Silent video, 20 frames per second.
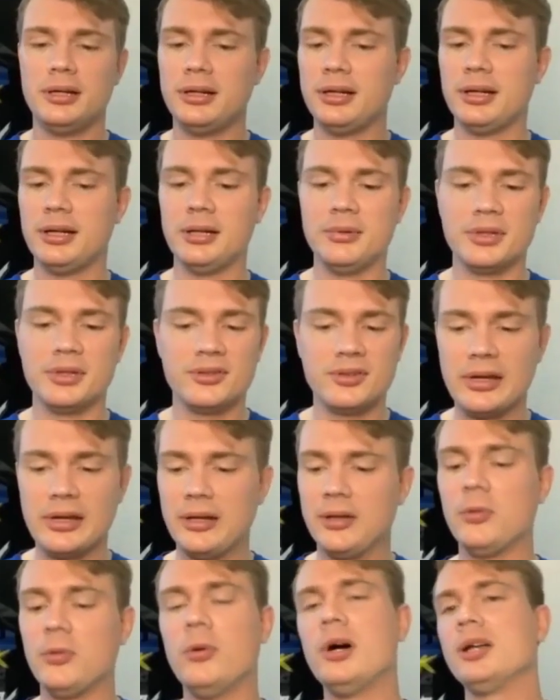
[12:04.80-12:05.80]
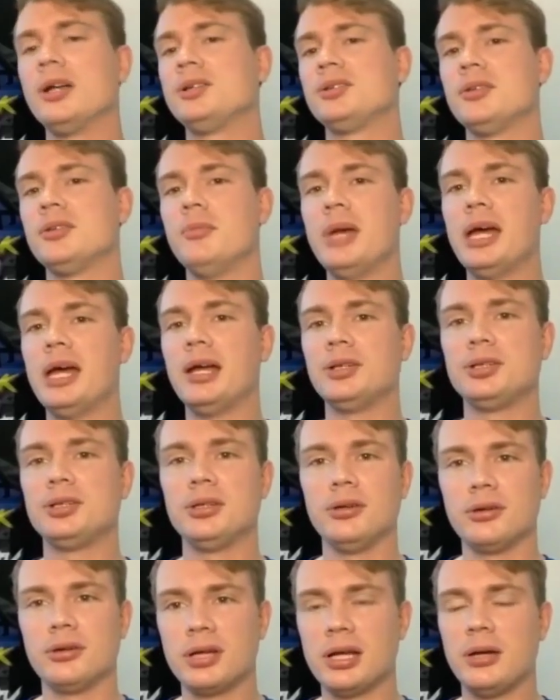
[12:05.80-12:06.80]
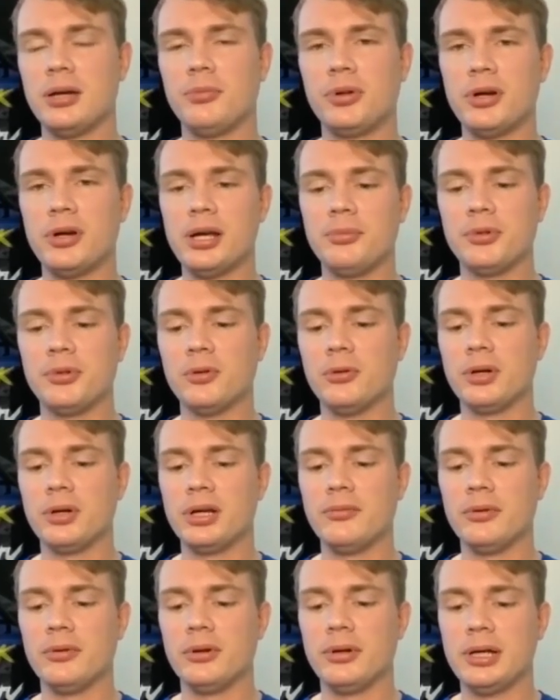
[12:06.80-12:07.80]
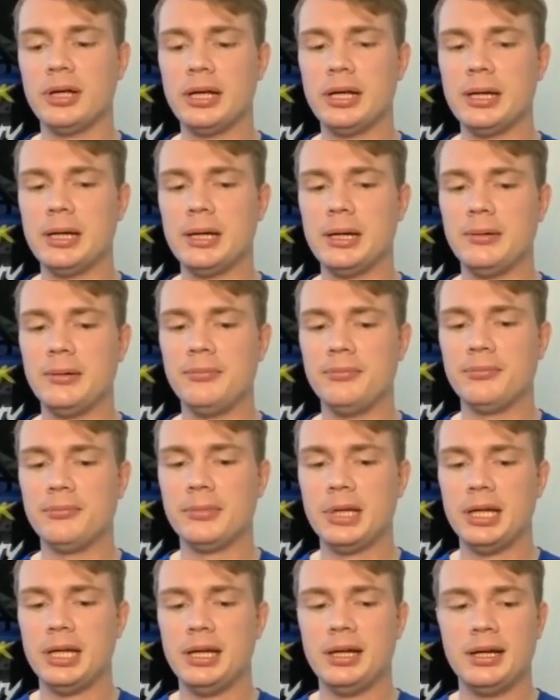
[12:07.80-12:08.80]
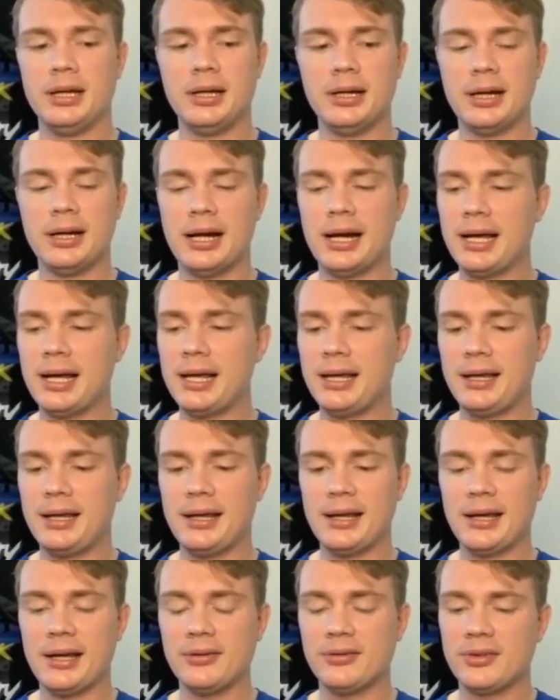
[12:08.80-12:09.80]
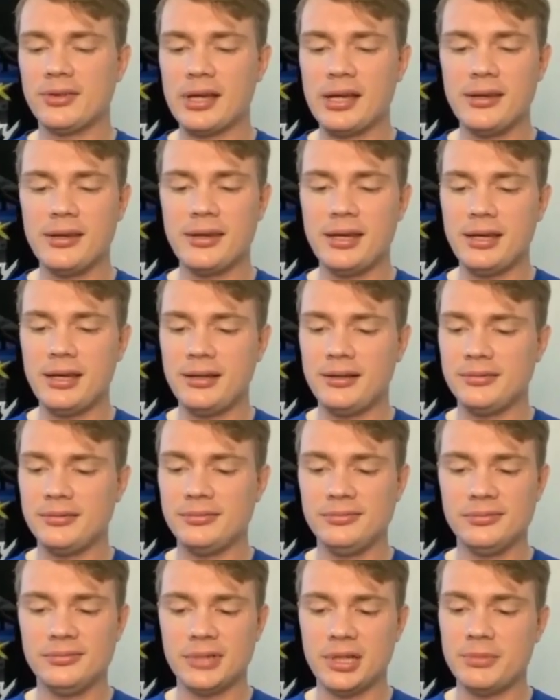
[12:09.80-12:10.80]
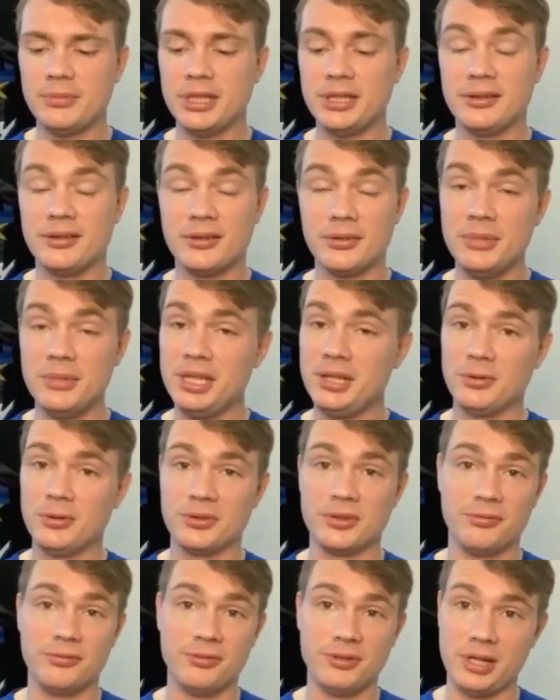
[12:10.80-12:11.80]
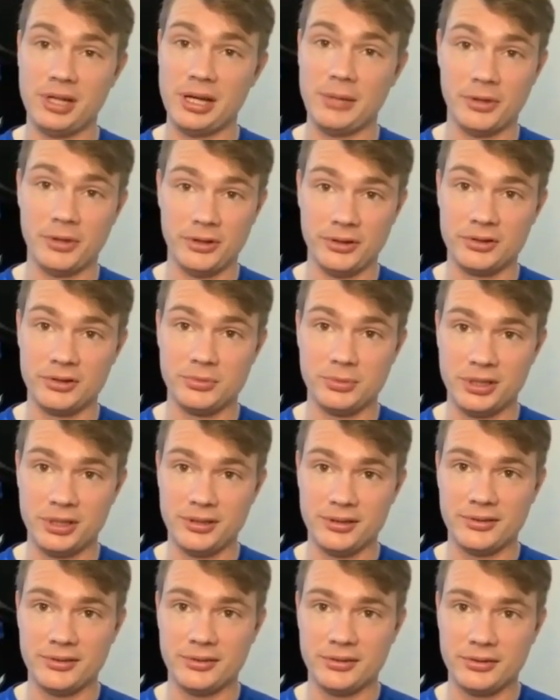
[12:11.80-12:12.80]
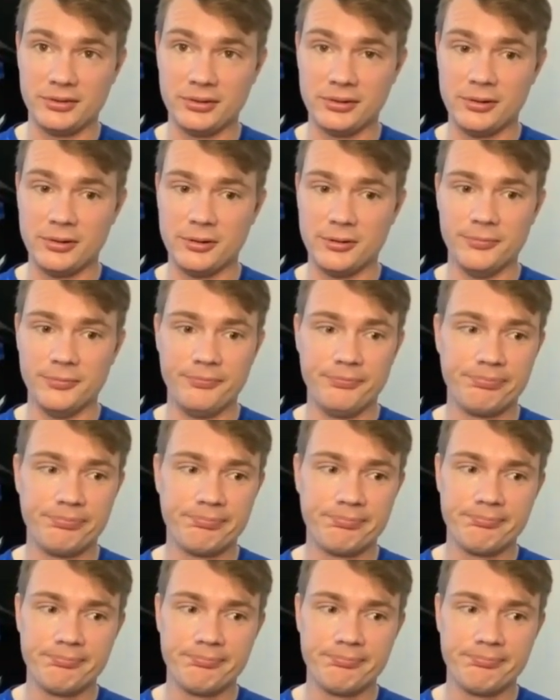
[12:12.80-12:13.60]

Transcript: Um, excited to watch the match, you know, kind of prepped or whatever. Um, I, outside of that, I mean, to me, it was a phenomenal experience. So,